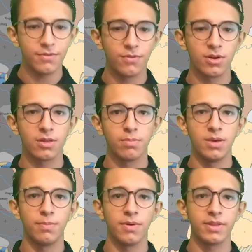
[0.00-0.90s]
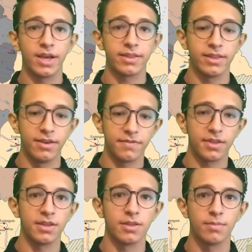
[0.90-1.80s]
for the people that
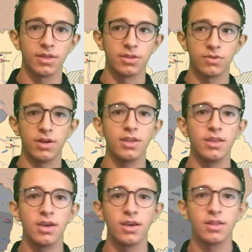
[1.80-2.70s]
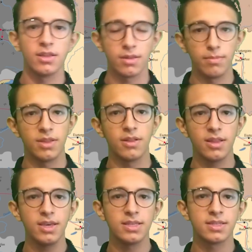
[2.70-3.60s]
lived in the Mediterranean, in the Middle
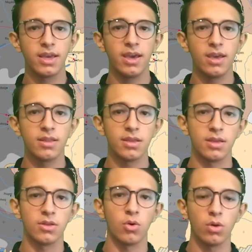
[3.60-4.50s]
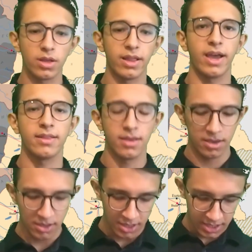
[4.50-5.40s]
East, and in the Holy Land.
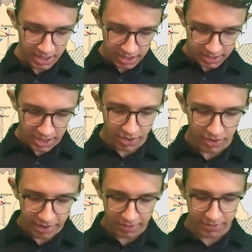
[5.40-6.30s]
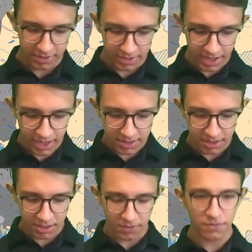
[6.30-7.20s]
Now after that,
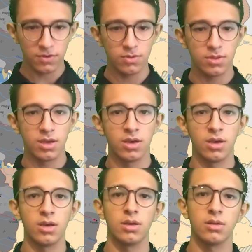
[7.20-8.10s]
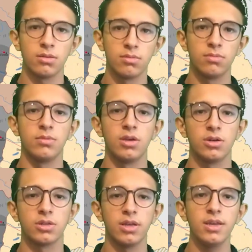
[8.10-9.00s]
a few
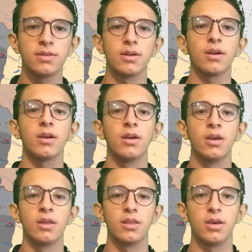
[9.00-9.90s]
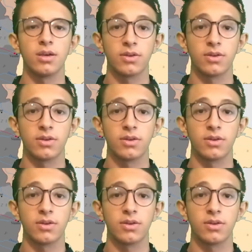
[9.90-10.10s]
years later, the